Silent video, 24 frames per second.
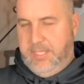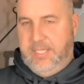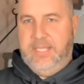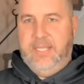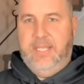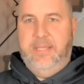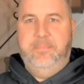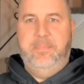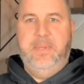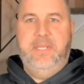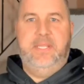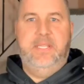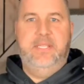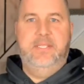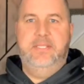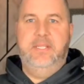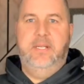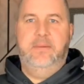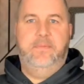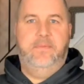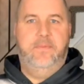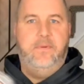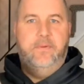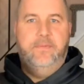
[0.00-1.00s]
think I picked these
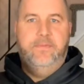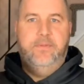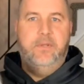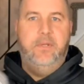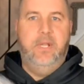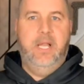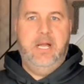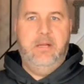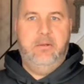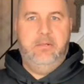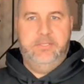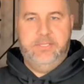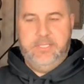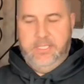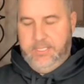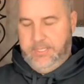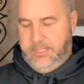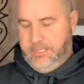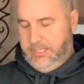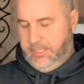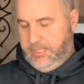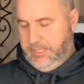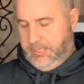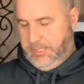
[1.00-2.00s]
up for a few dollars at
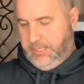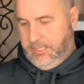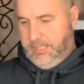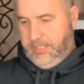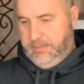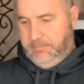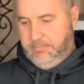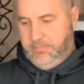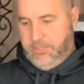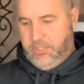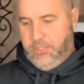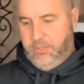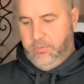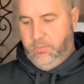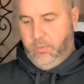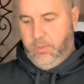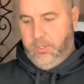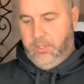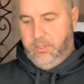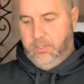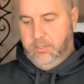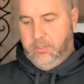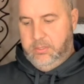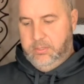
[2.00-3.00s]
the
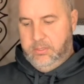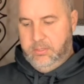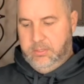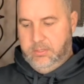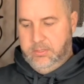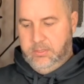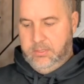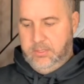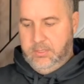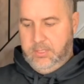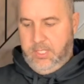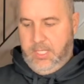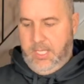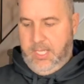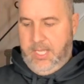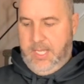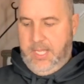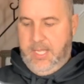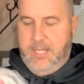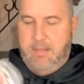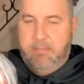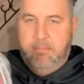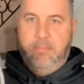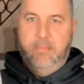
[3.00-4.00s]
Goodwill,
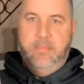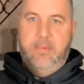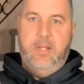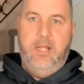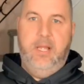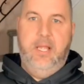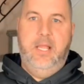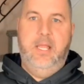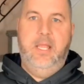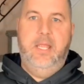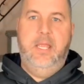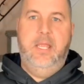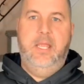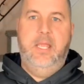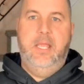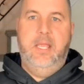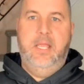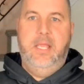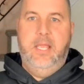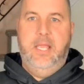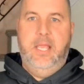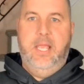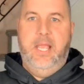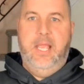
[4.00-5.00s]
and
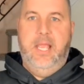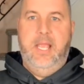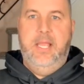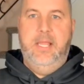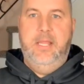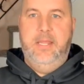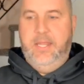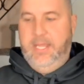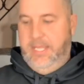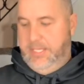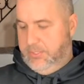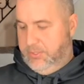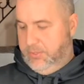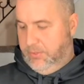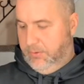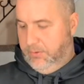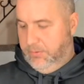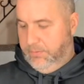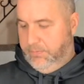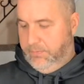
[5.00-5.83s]
they sold